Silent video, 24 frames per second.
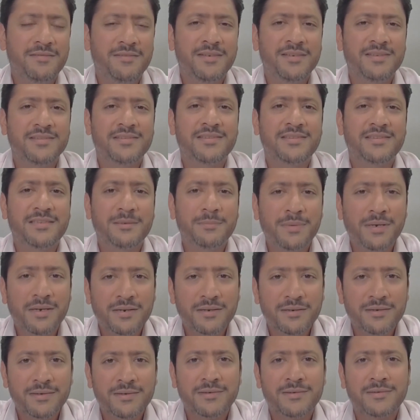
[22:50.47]
very
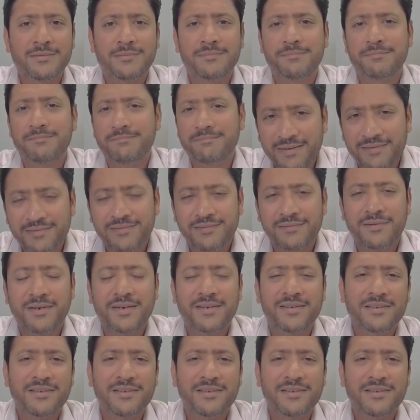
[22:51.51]
similar pattern